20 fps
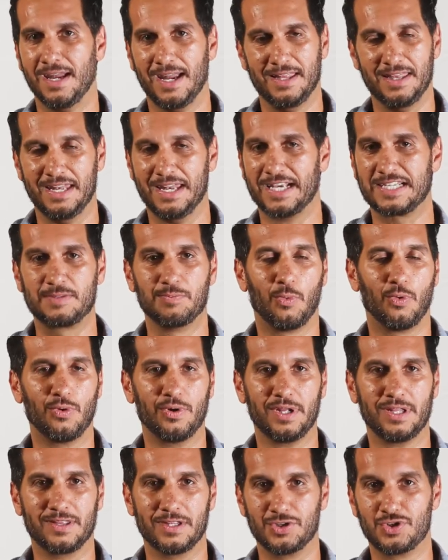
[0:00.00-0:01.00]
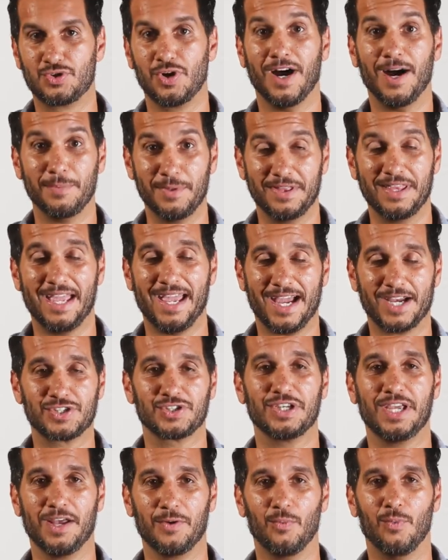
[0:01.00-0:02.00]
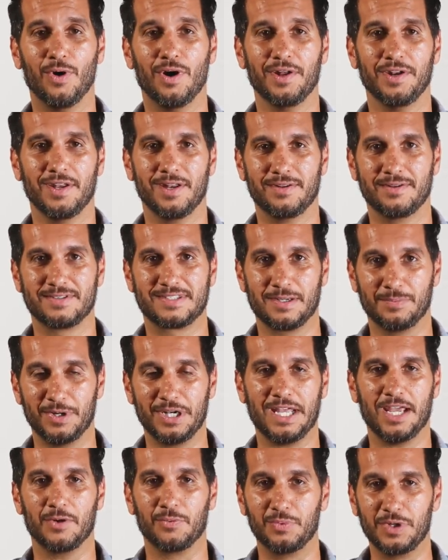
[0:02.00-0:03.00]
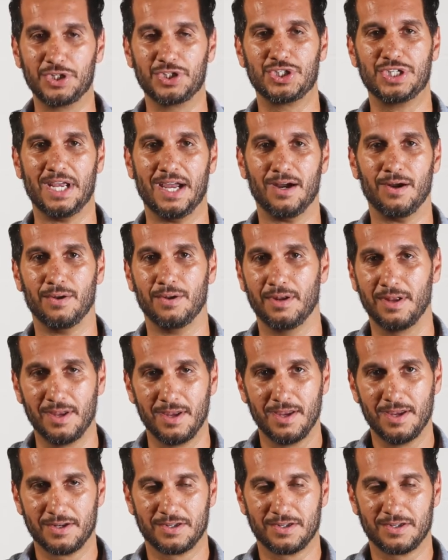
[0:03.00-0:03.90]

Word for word: and the next morning the job that they actually had wanted, somebody had reached out